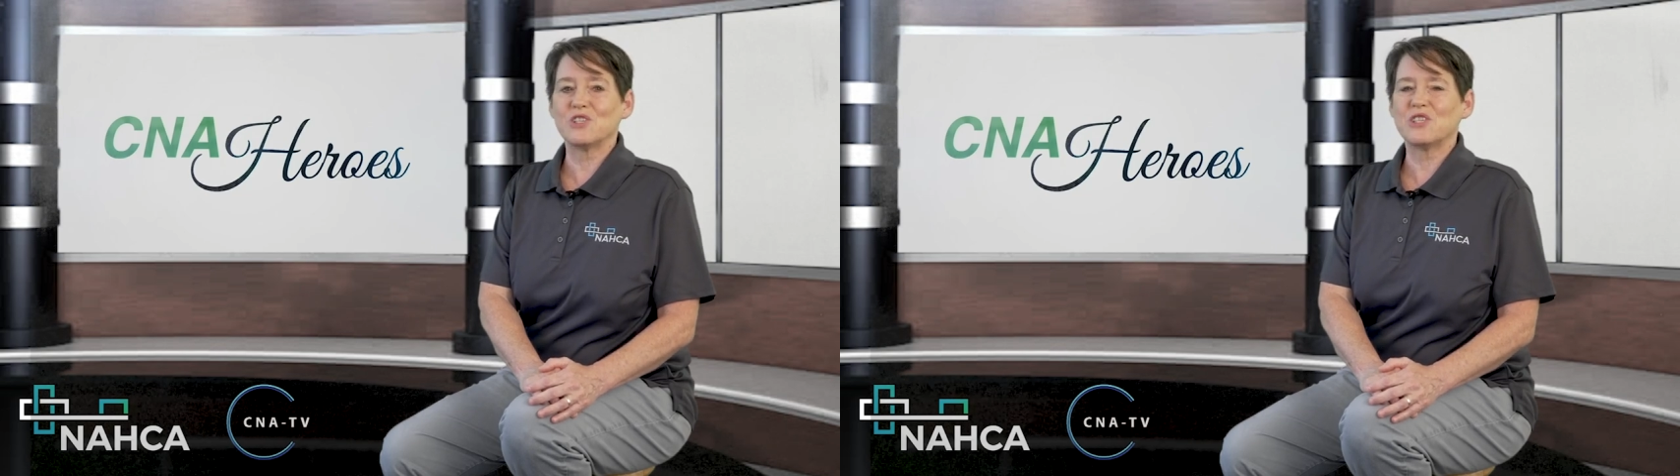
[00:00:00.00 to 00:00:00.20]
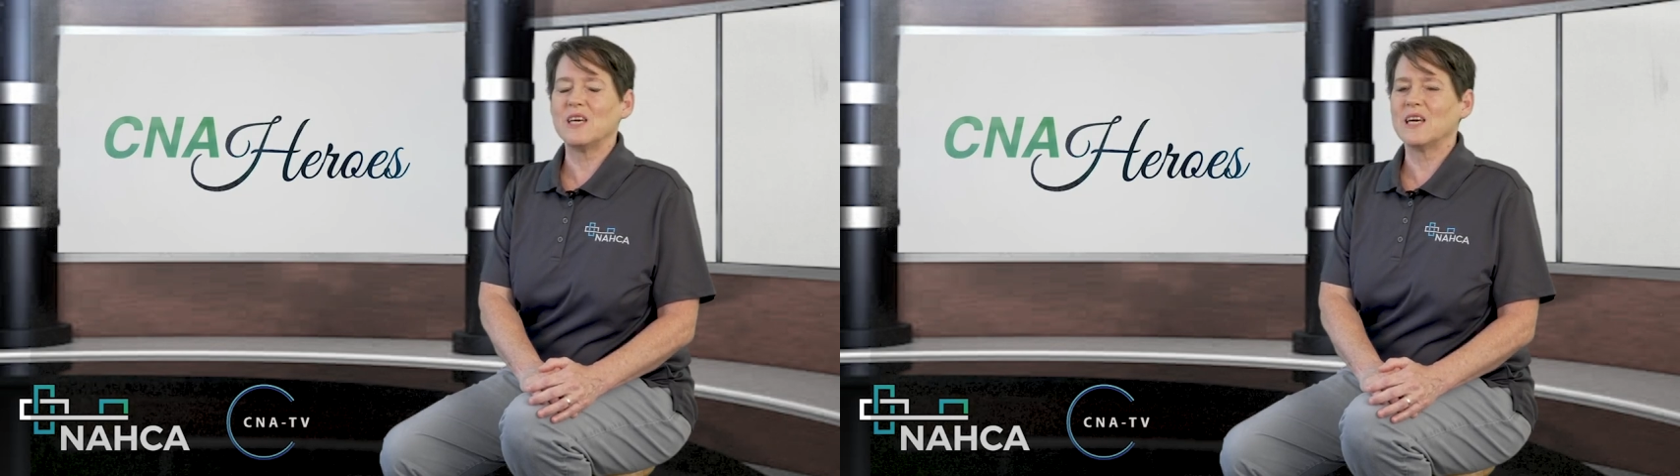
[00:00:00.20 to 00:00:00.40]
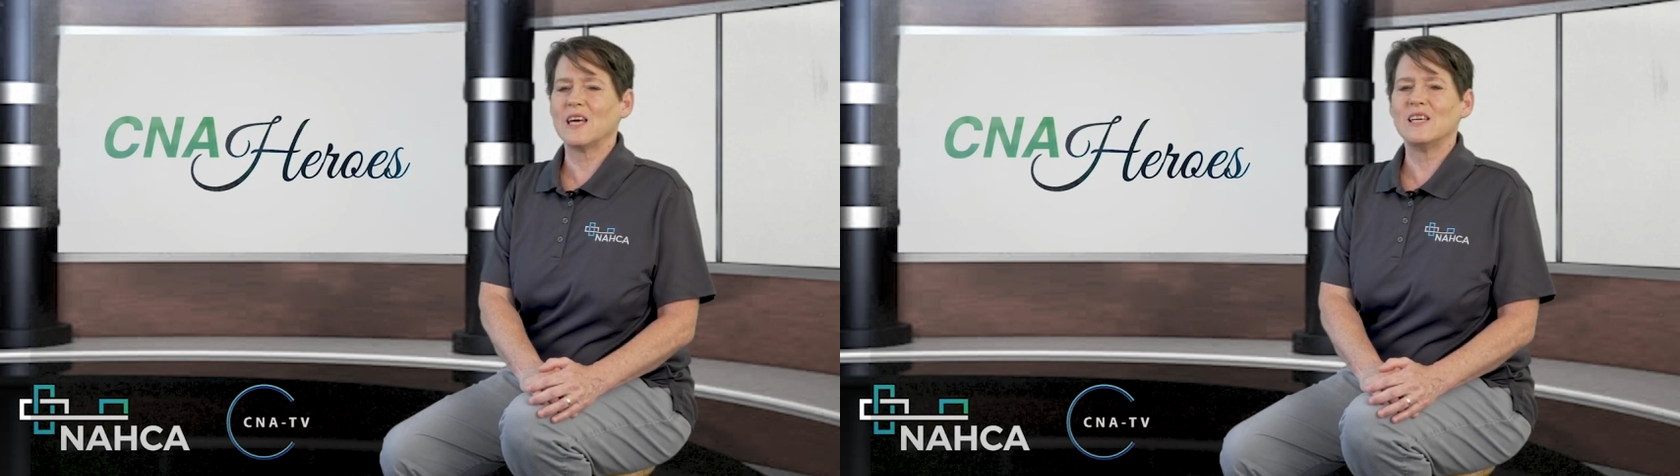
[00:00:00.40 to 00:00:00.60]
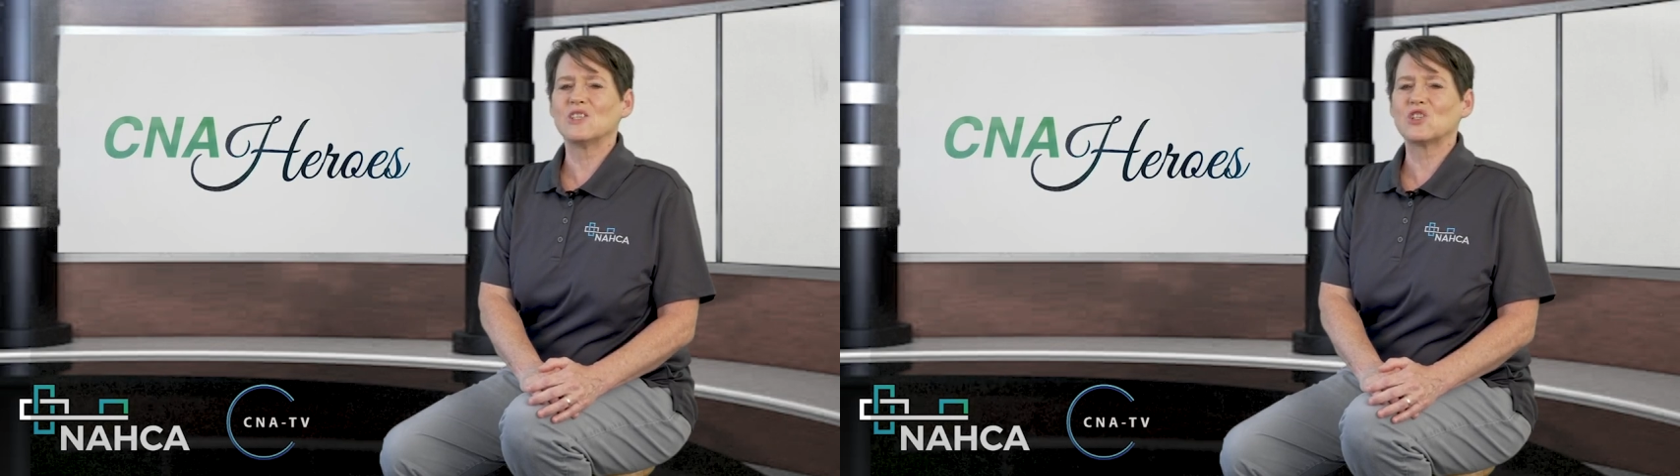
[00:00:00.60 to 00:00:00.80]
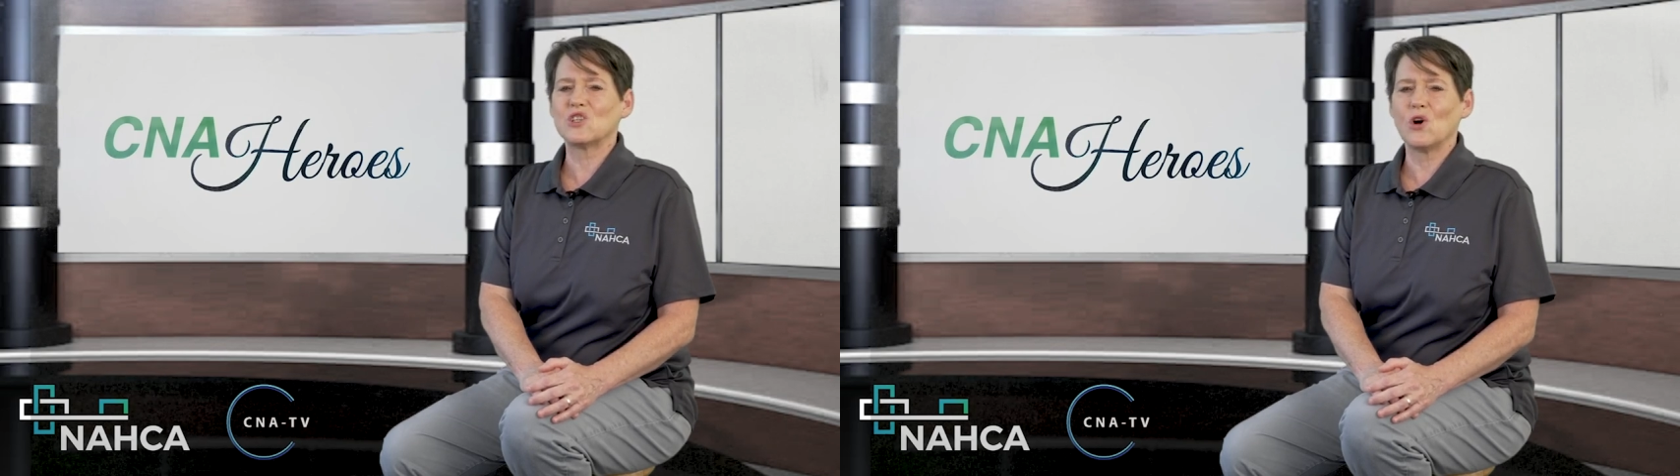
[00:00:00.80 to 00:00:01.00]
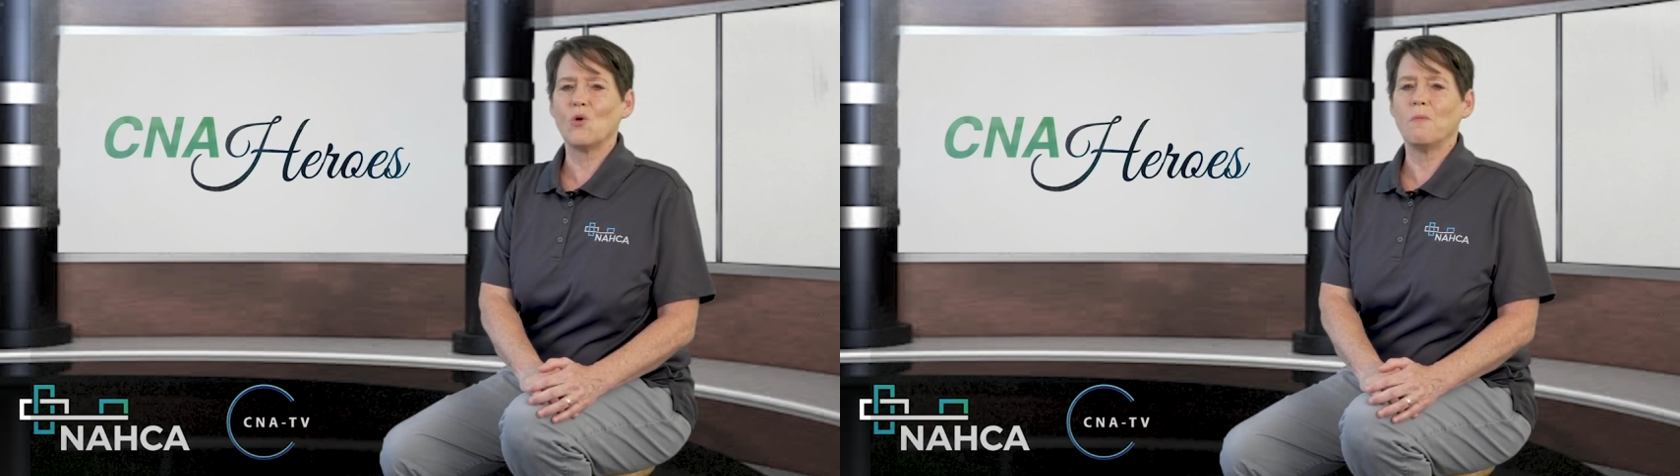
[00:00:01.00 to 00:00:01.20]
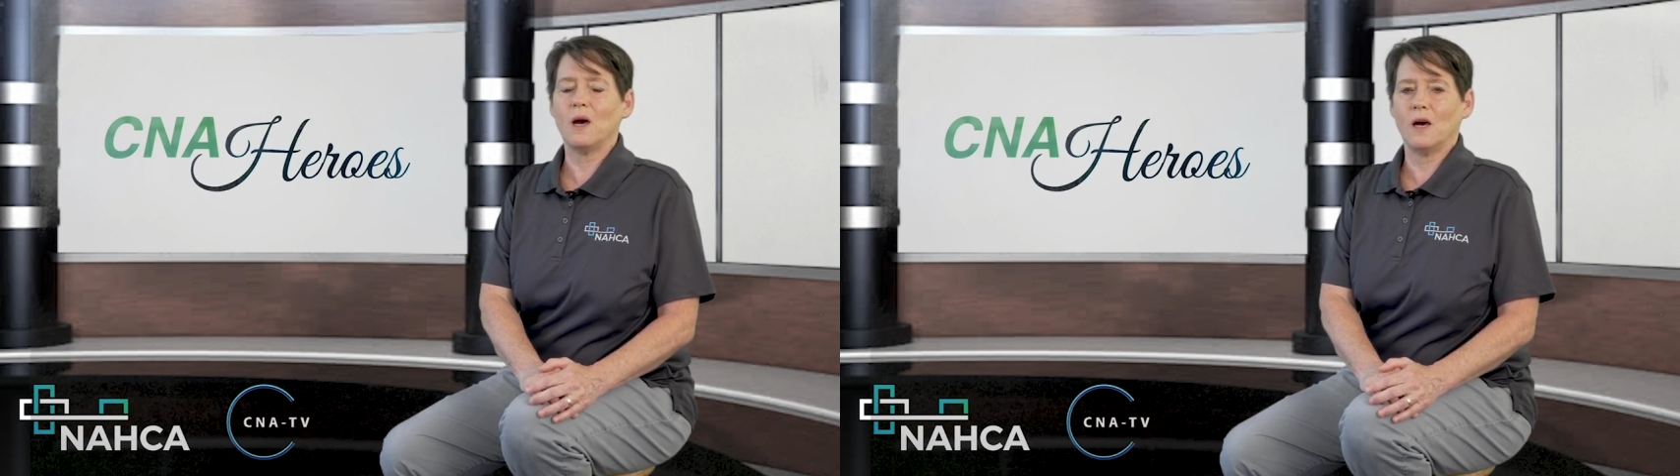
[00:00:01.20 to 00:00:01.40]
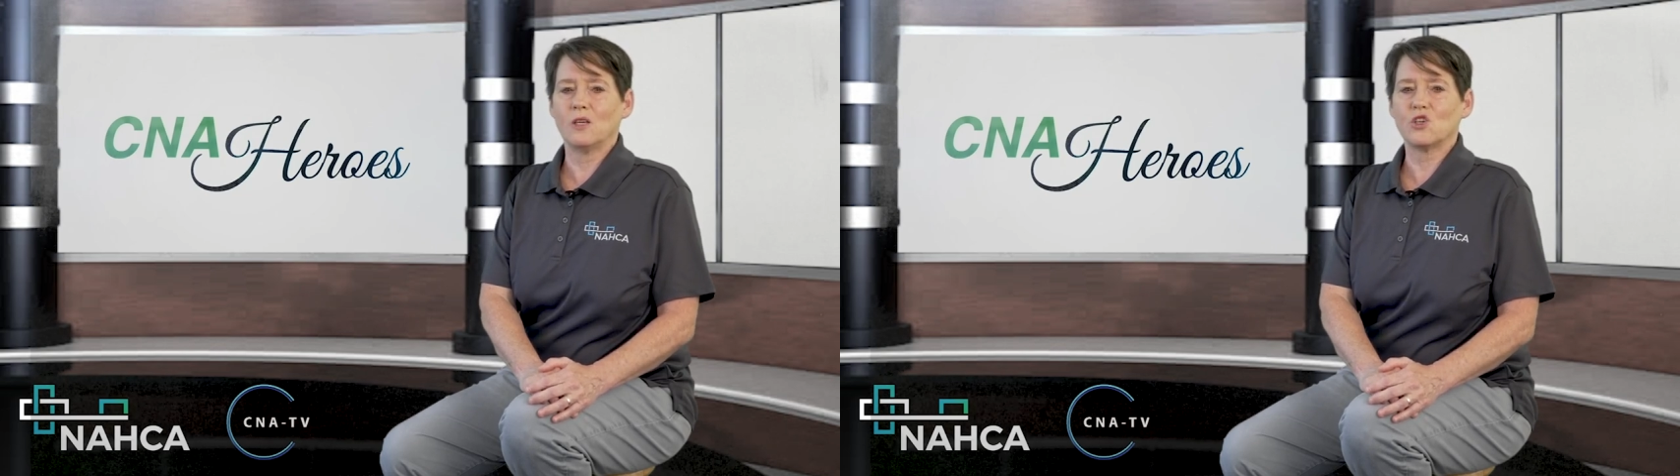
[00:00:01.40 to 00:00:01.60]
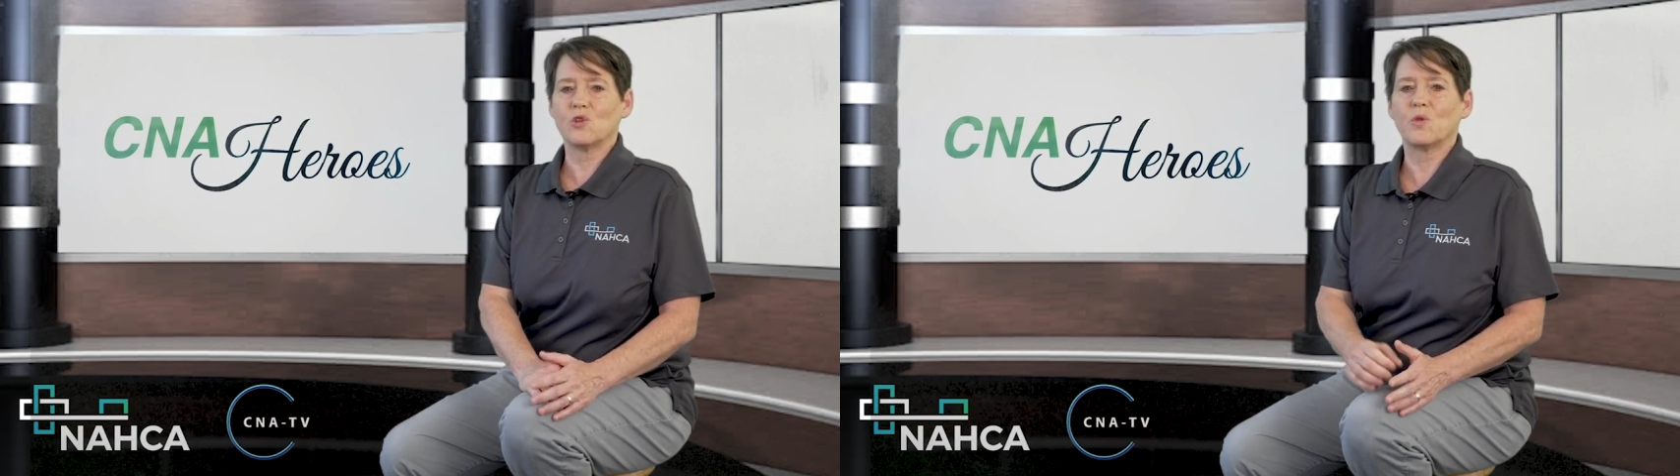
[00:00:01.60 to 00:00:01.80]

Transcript: CNAs so much.